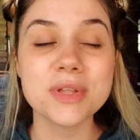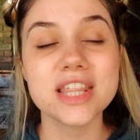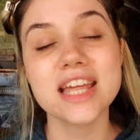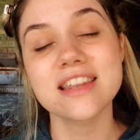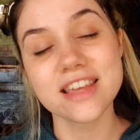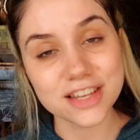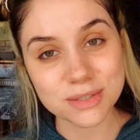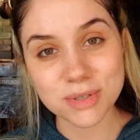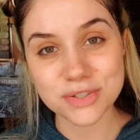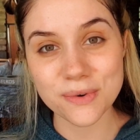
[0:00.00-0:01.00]
But then thank you
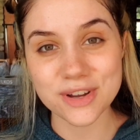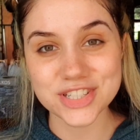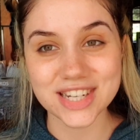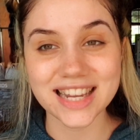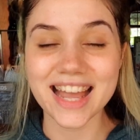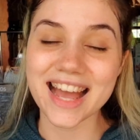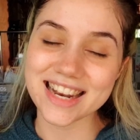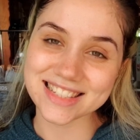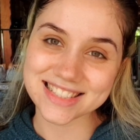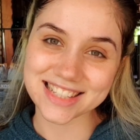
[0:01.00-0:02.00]
so much for watching
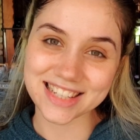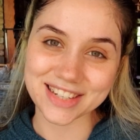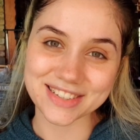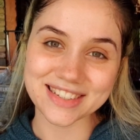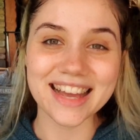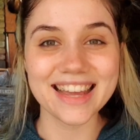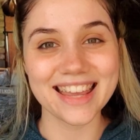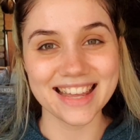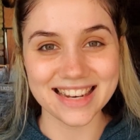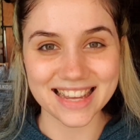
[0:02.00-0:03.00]
and I'll see you
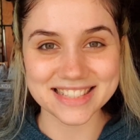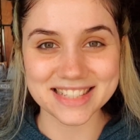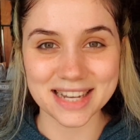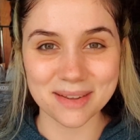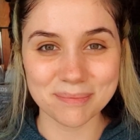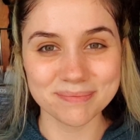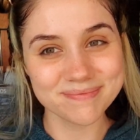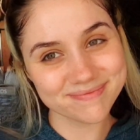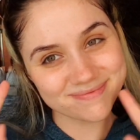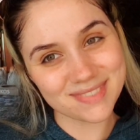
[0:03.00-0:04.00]
again next time.
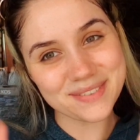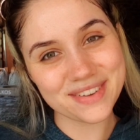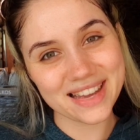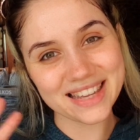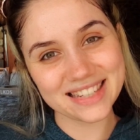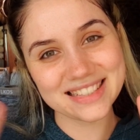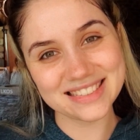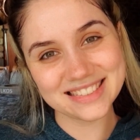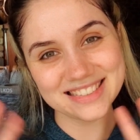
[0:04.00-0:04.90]
Bye bye!